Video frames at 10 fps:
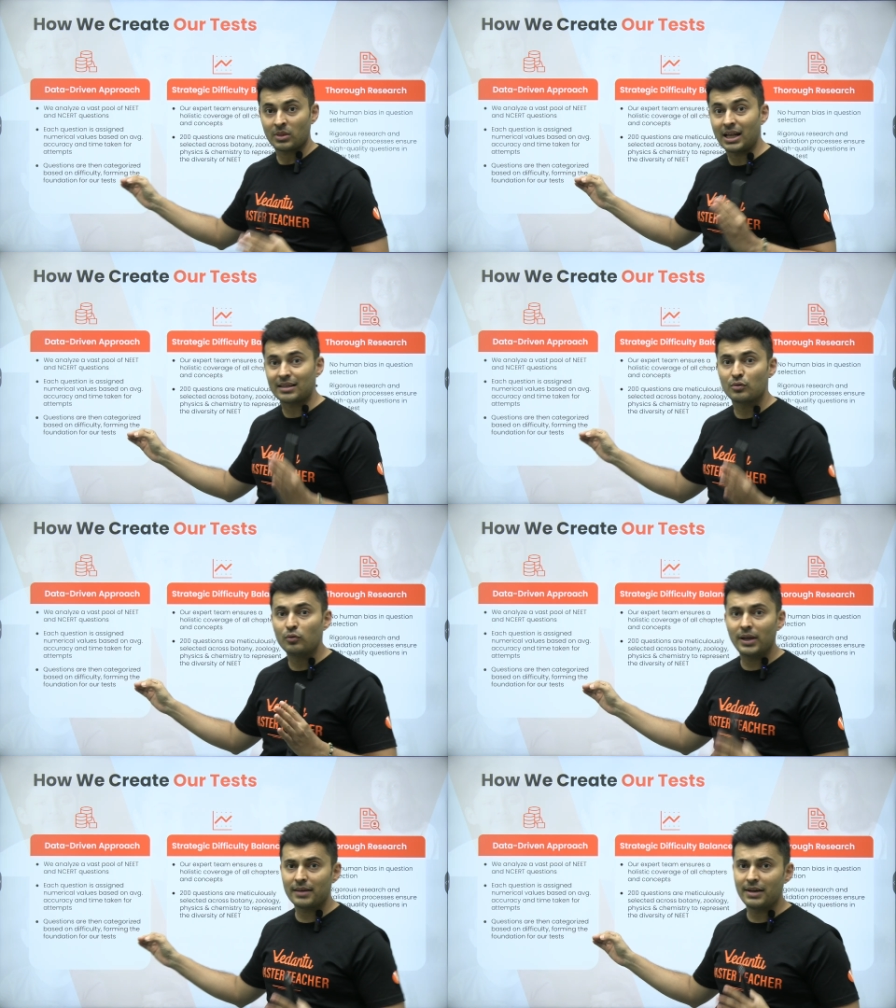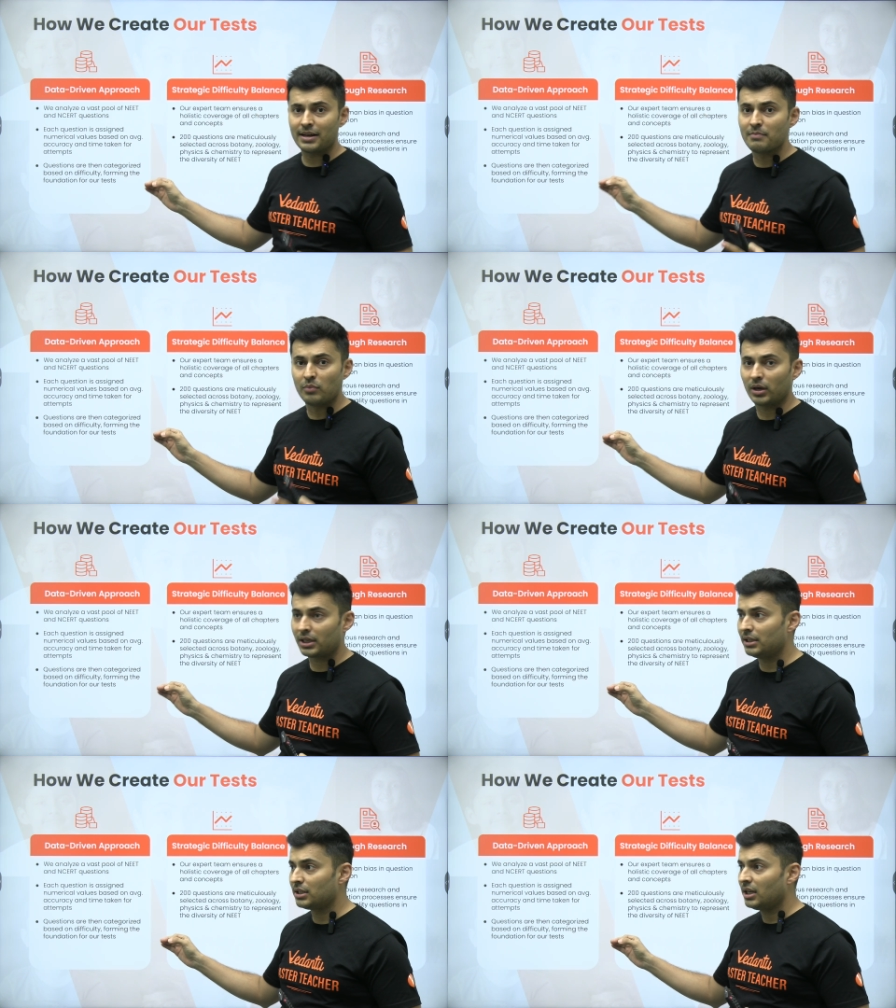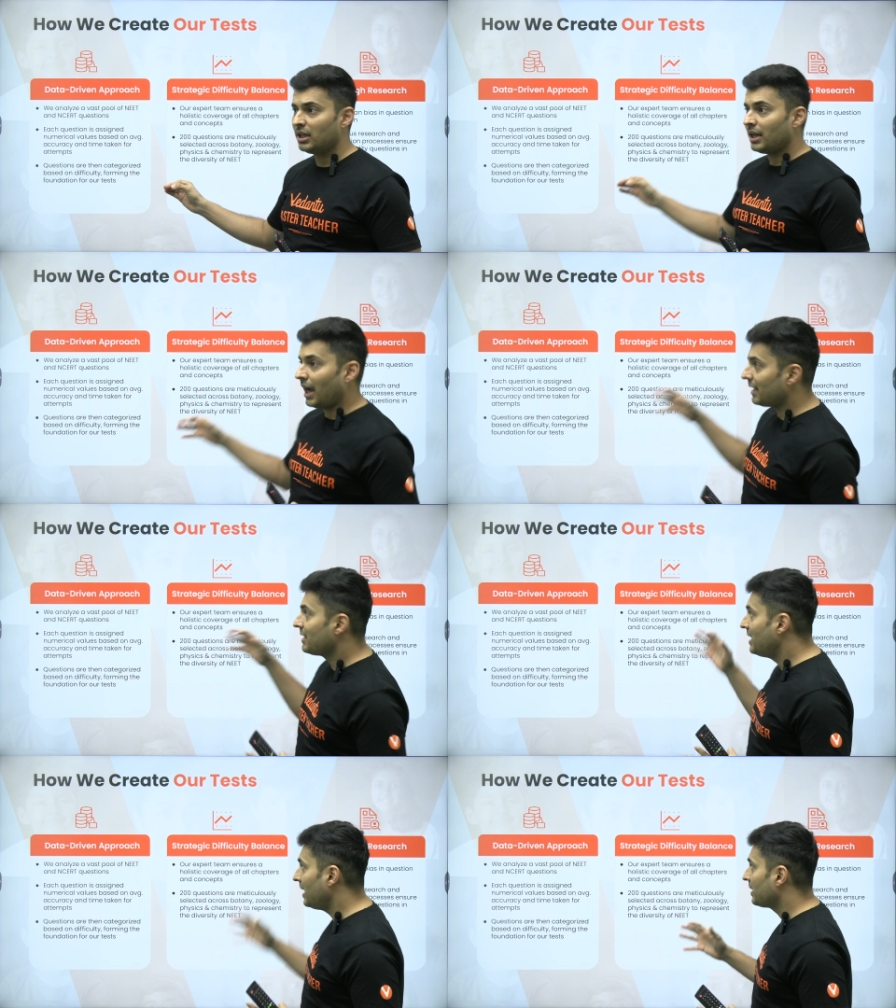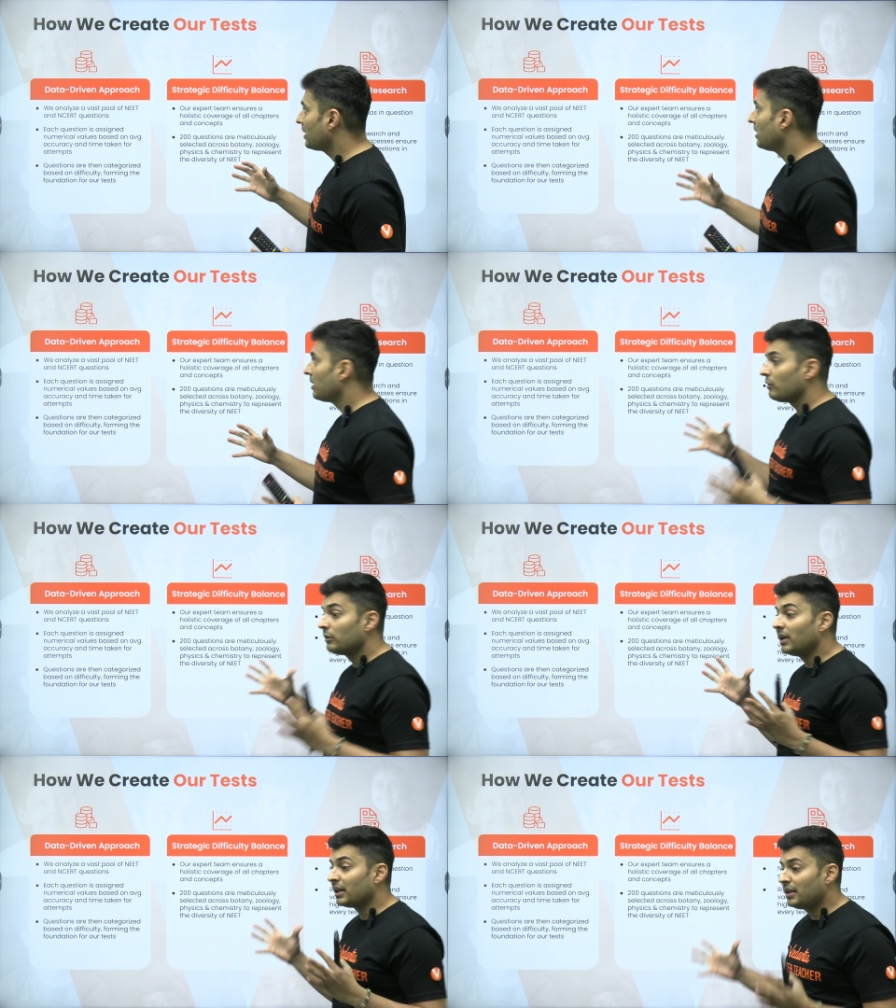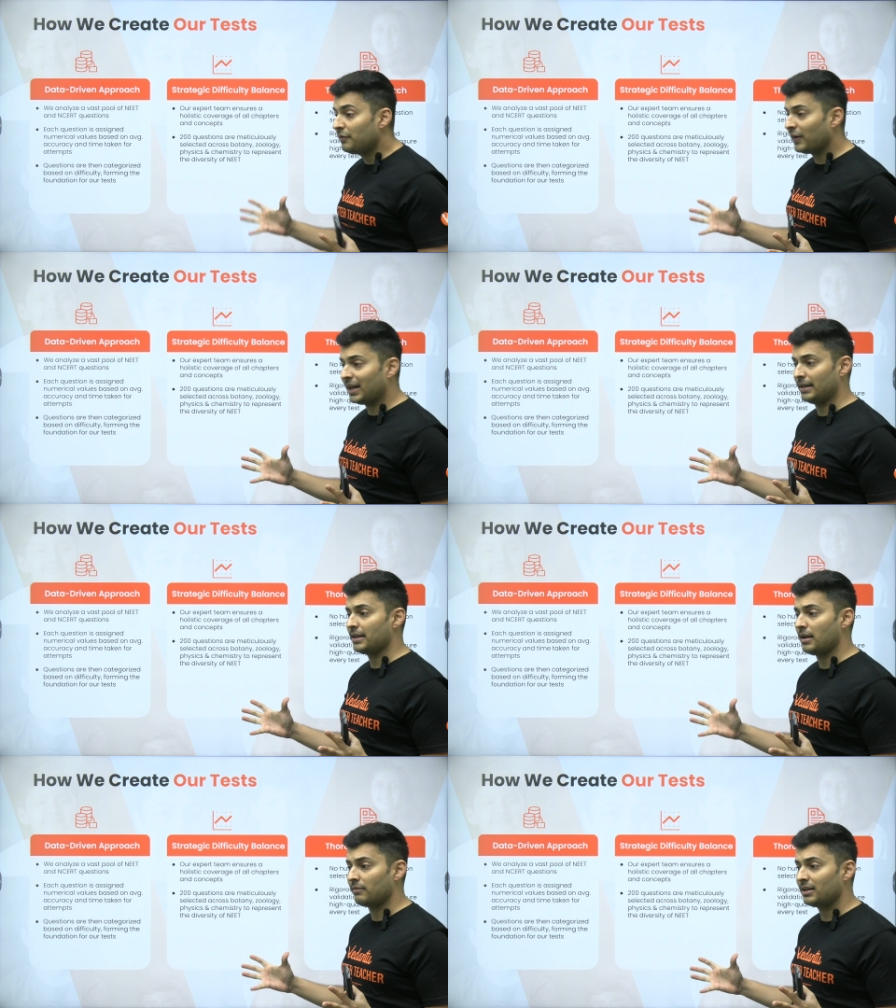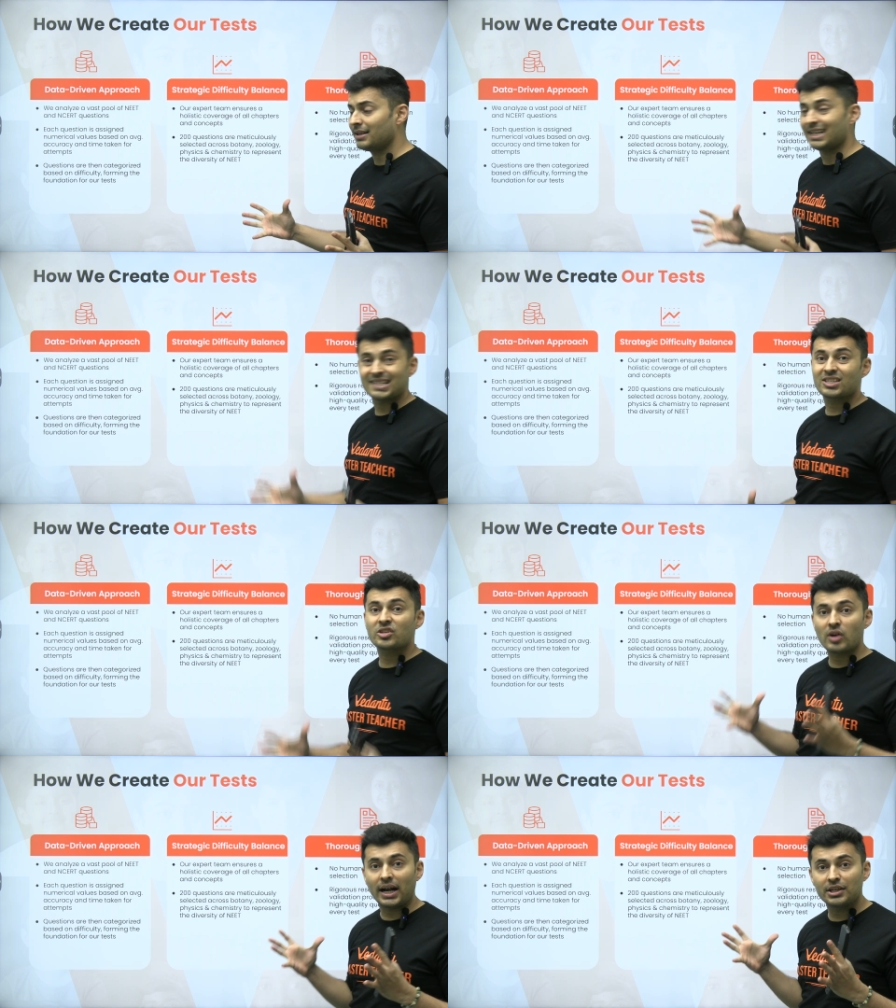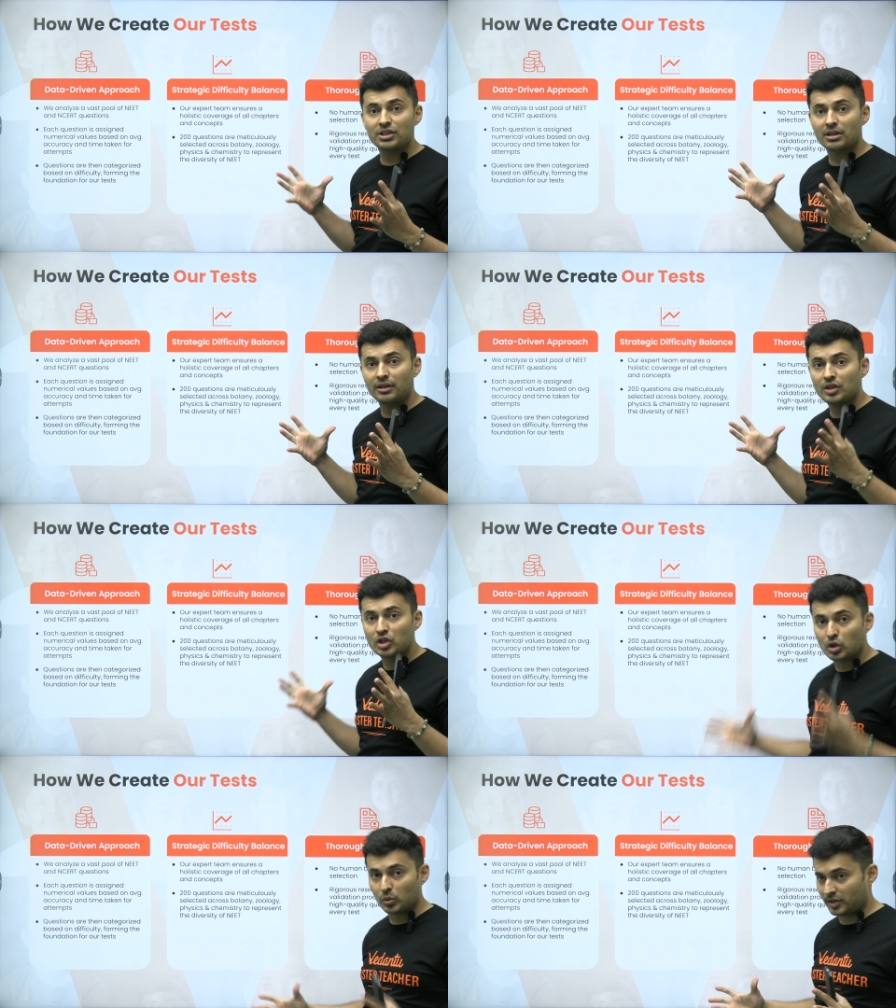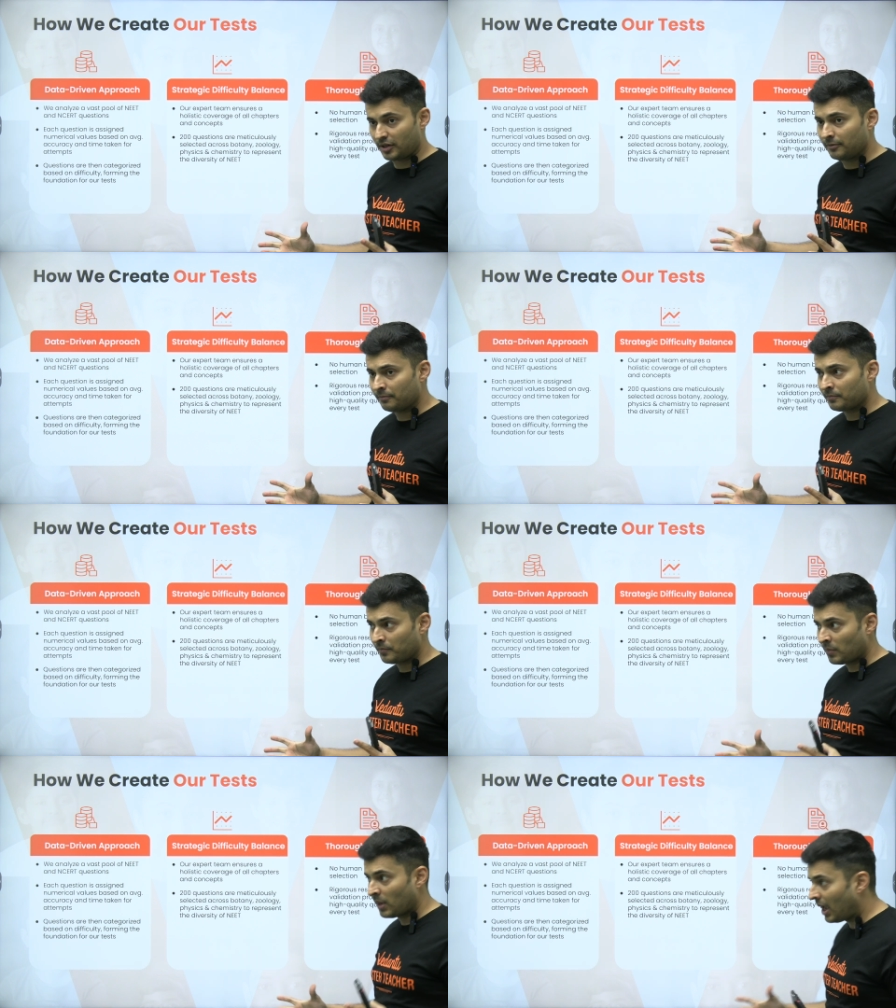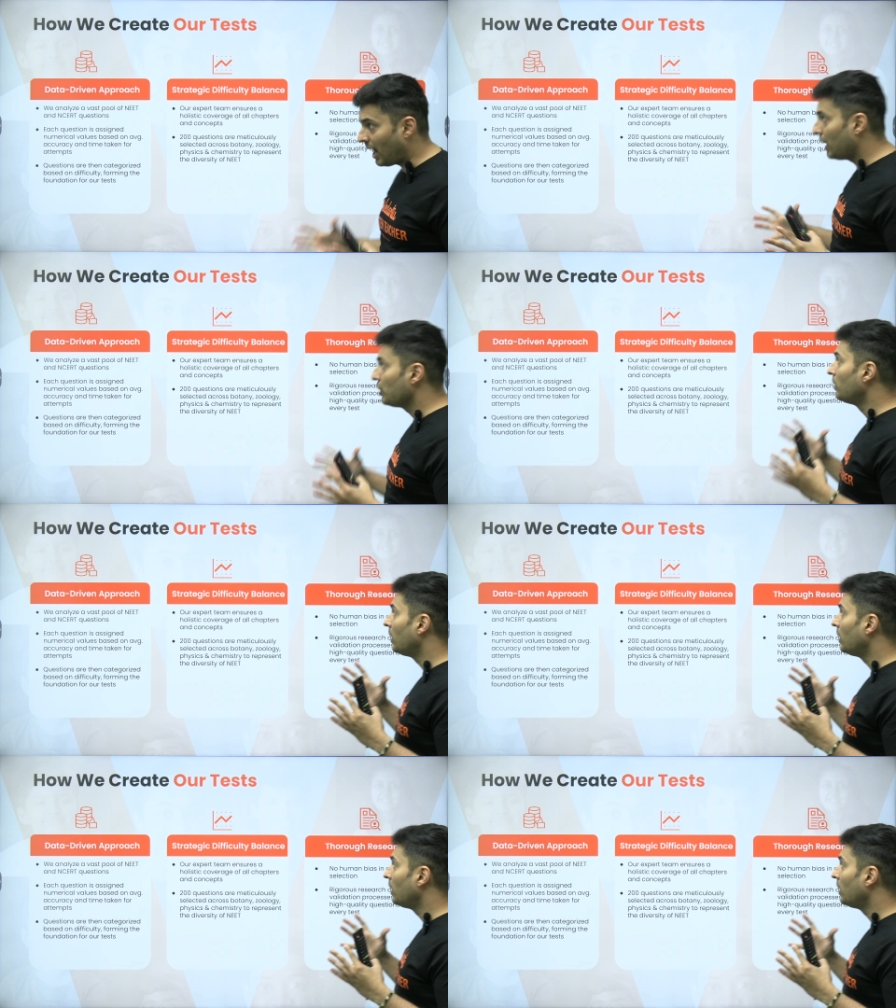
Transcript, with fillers: That's very, very important. And then the difficulty level is strategically chosen. And you